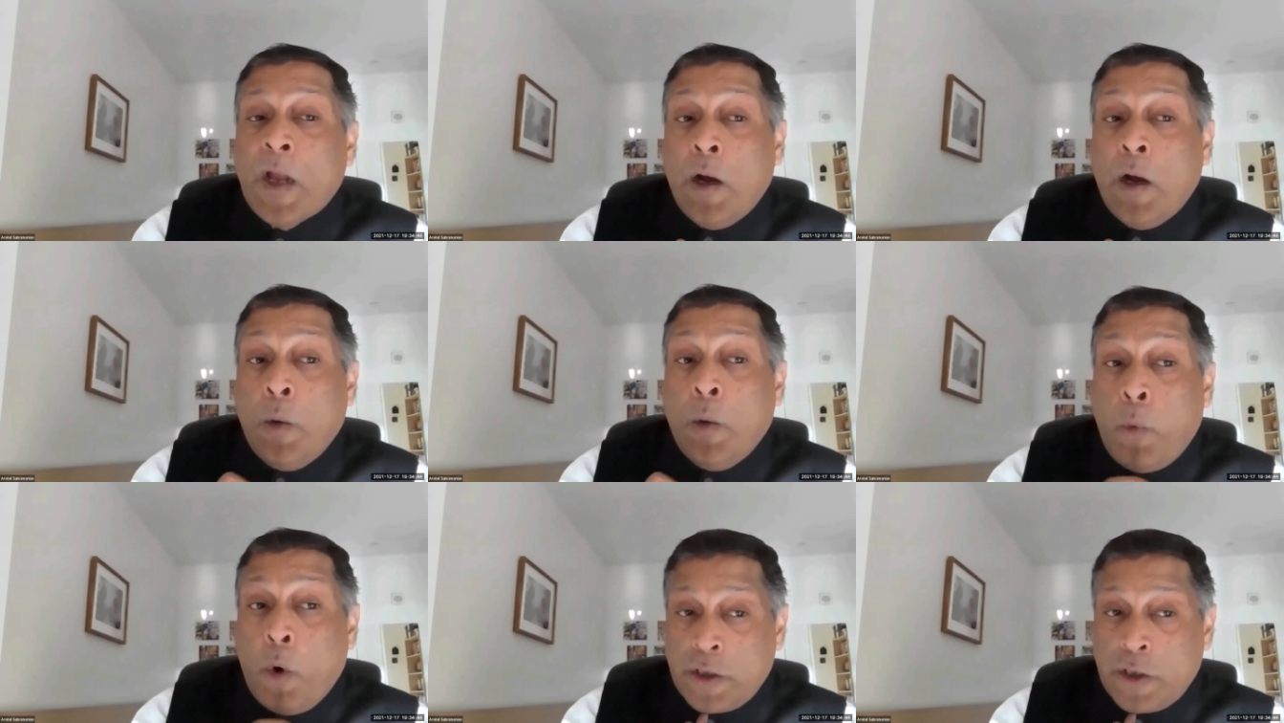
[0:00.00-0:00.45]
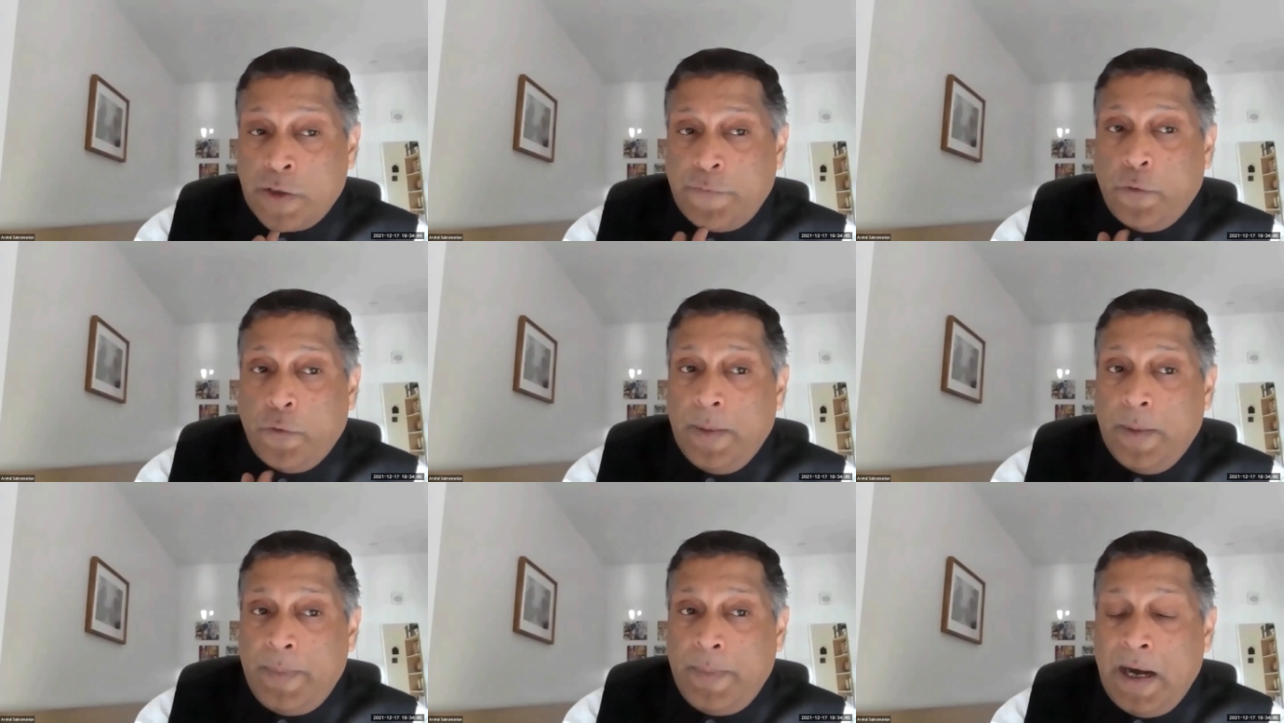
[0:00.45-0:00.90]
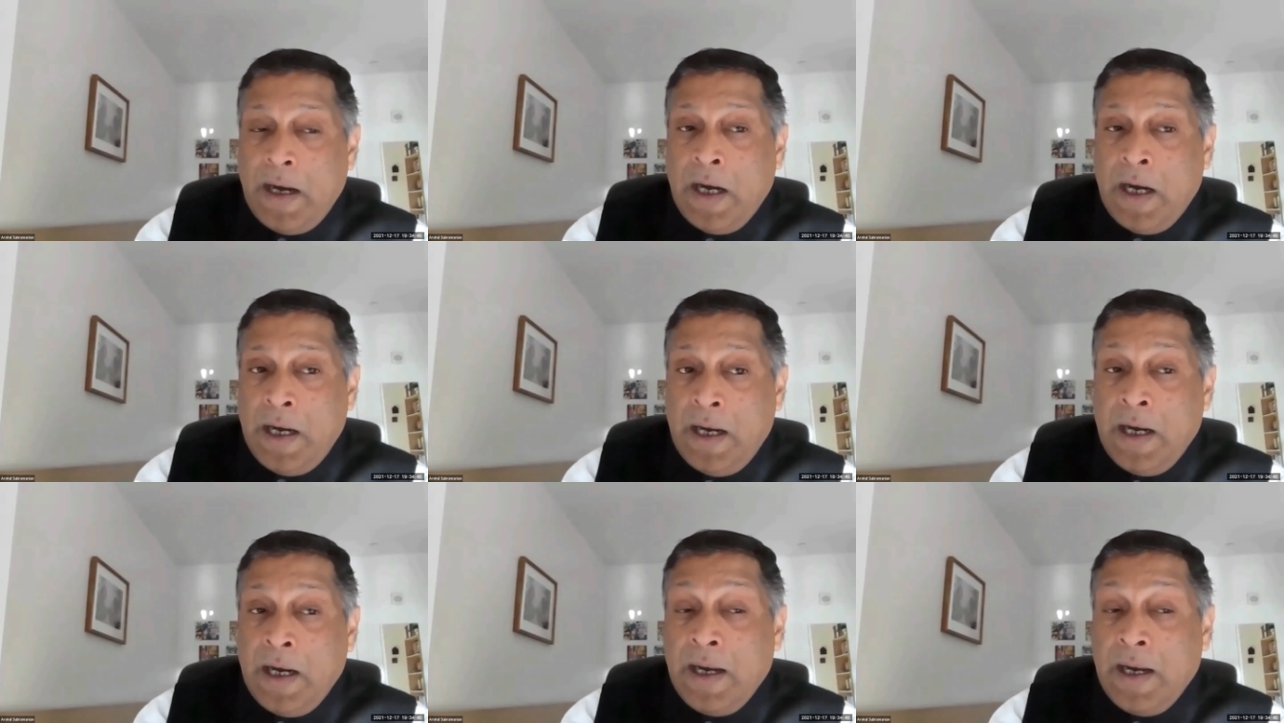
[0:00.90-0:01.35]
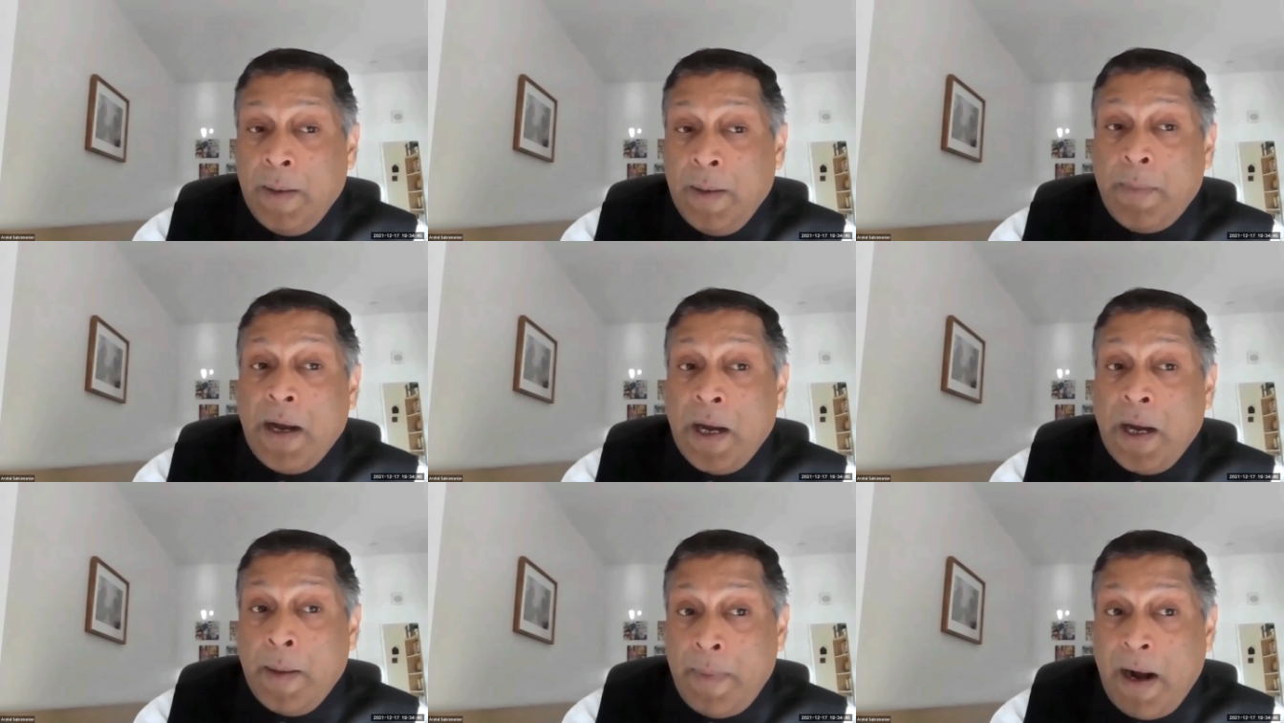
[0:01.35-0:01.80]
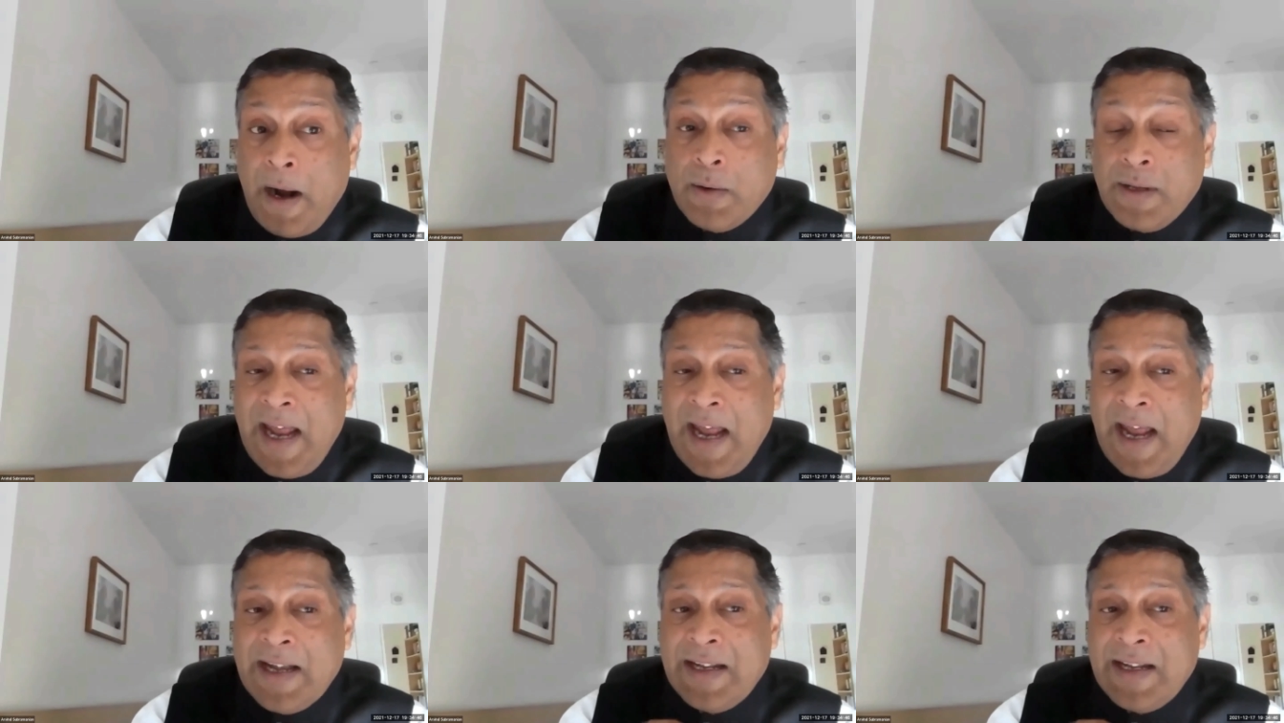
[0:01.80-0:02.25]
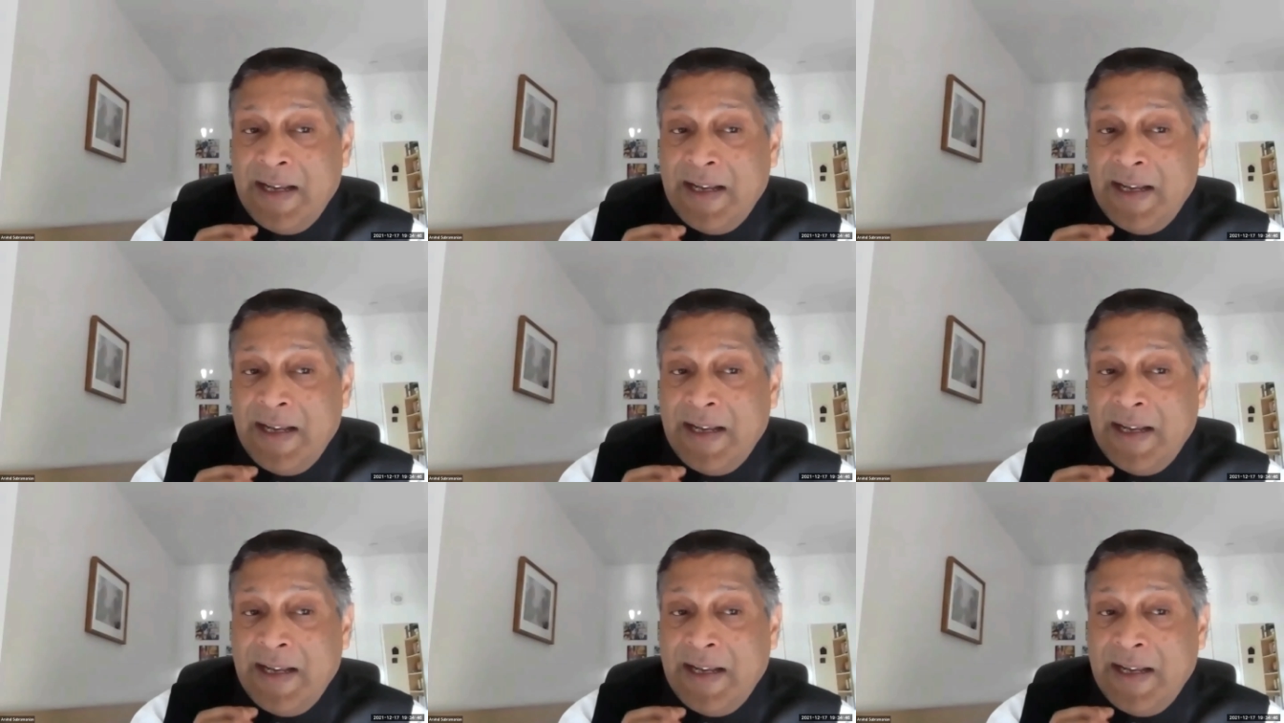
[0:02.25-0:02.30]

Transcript: watchful about that